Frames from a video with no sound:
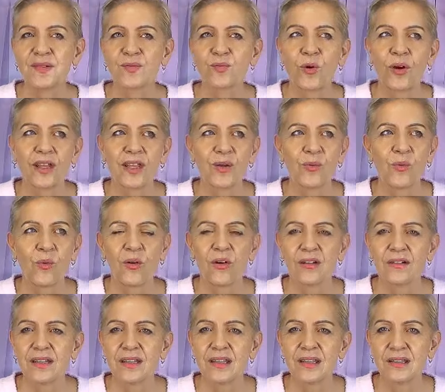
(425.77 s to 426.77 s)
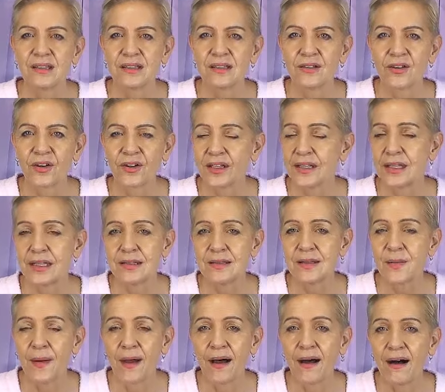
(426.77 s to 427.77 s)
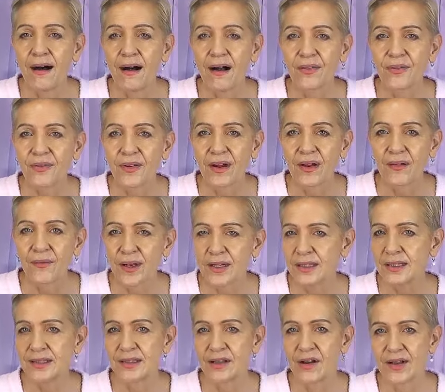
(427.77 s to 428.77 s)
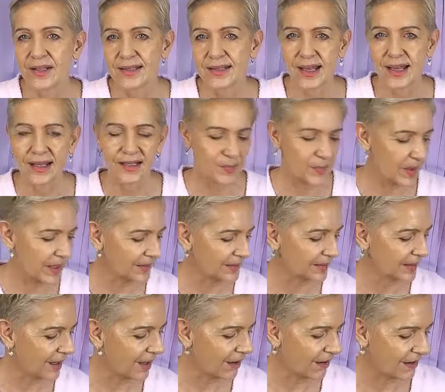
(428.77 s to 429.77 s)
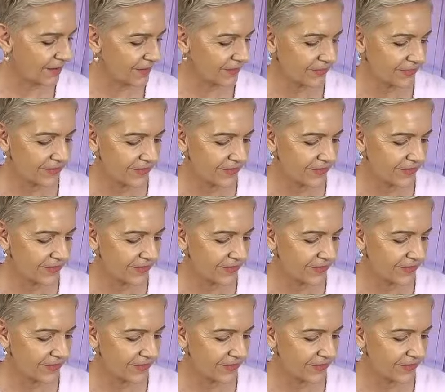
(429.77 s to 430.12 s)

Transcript: what you want is not an easy path, right? Recognize that. It's part of life.